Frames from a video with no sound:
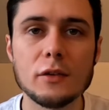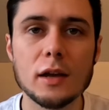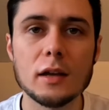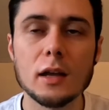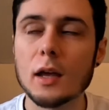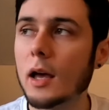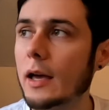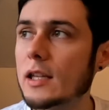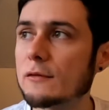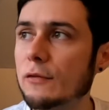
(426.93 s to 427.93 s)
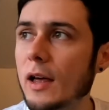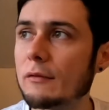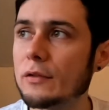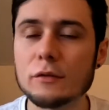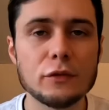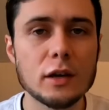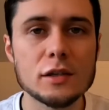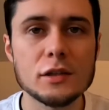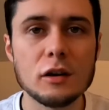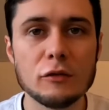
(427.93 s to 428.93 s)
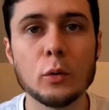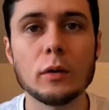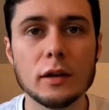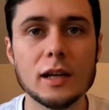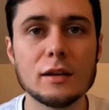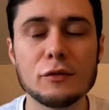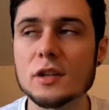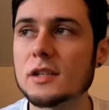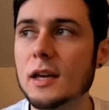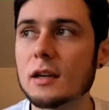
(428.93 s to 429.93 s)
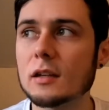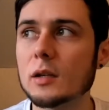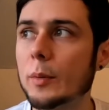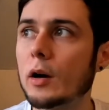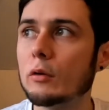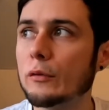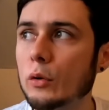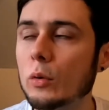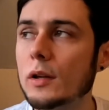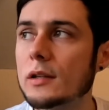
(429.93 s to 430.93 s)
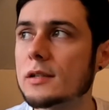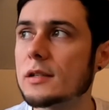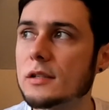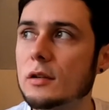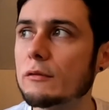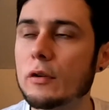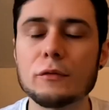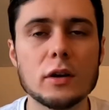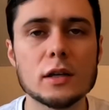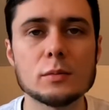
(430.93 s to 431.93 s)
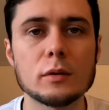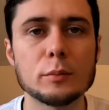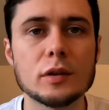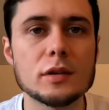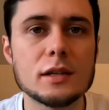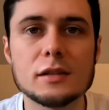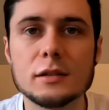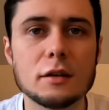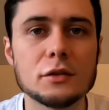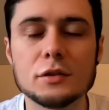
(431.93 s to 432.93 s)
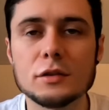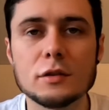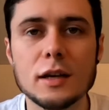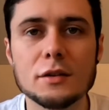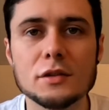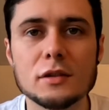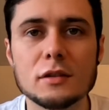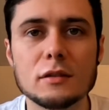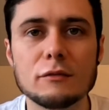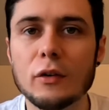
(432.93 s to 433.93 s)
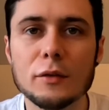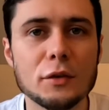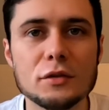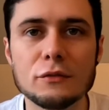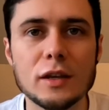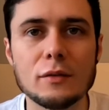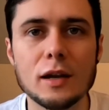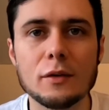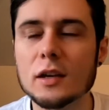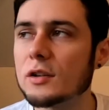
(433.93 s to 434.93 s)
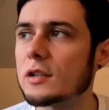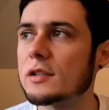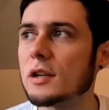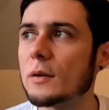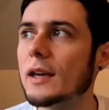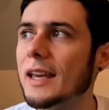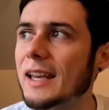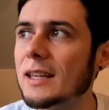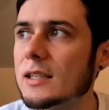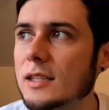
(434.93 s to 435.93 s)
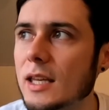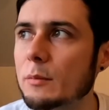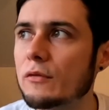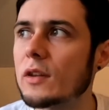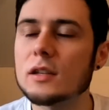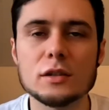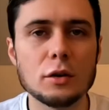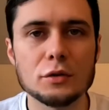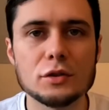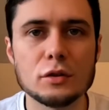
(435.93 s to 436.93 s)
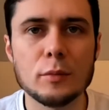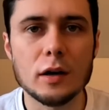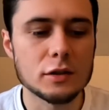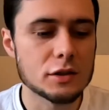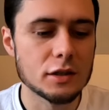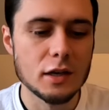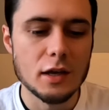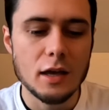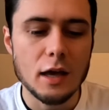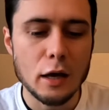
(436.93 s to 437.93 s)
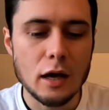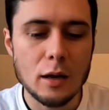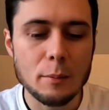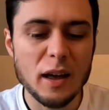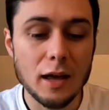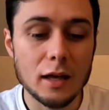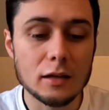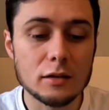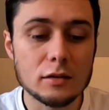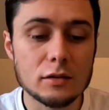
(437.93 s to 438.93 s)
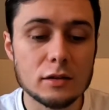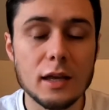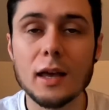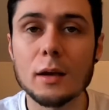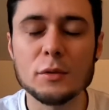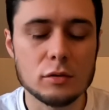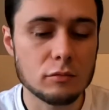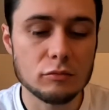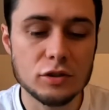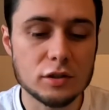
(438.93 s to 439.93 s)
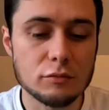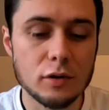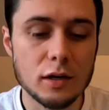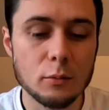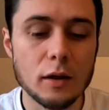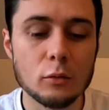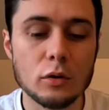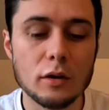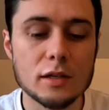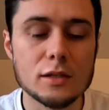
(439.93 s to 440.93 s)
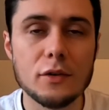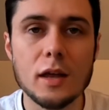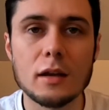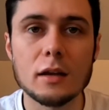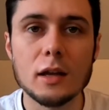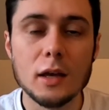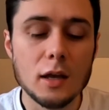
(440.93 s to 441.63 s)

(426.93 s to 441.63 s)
event. It's flat for the first half, quite hilly for the second, but overall it's good for a first one because it's 2,500 feet of elevation, so in the scheme of things not too much, and yeah, it was just a really well organised event.